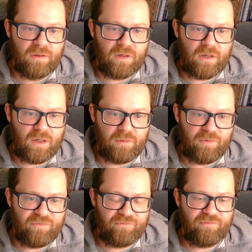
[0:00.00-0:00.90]

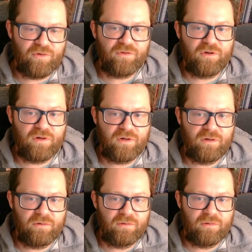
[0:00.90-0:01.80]
From further
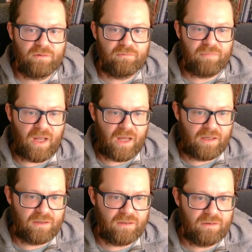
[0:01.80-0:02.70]

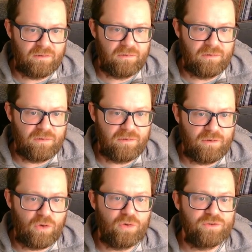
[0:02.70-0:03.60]
back.
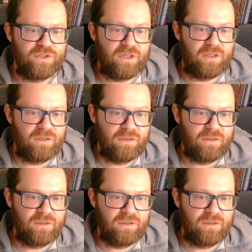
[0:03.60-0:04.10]
Older.